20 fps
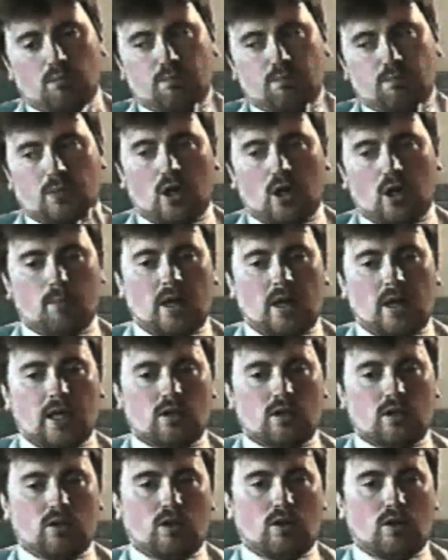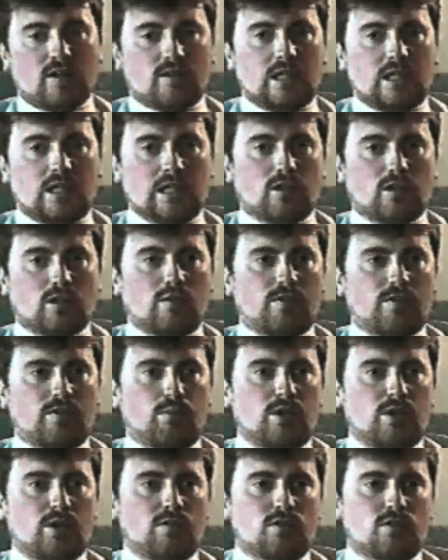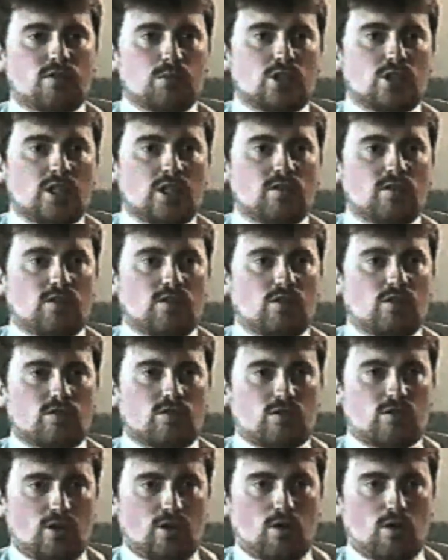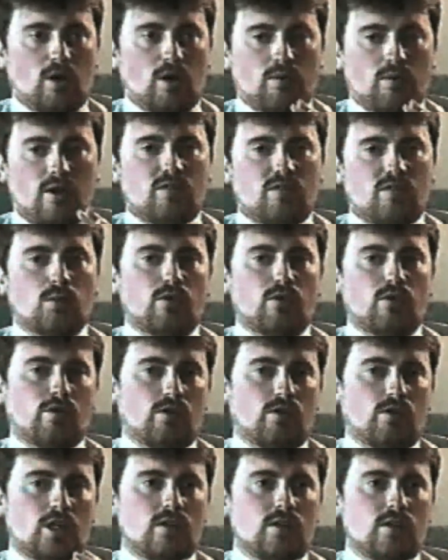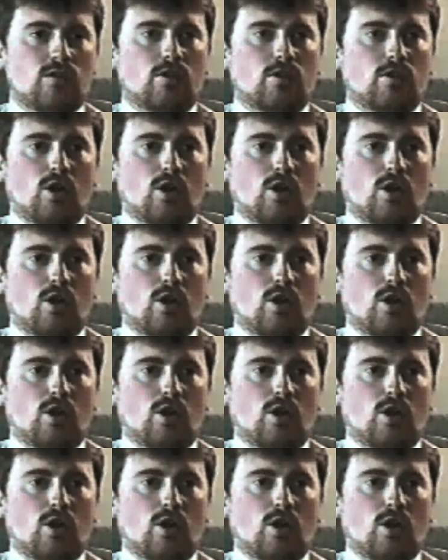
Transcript: Power Mac, hasn't killed off the previous machines. It's just, a smoother, easier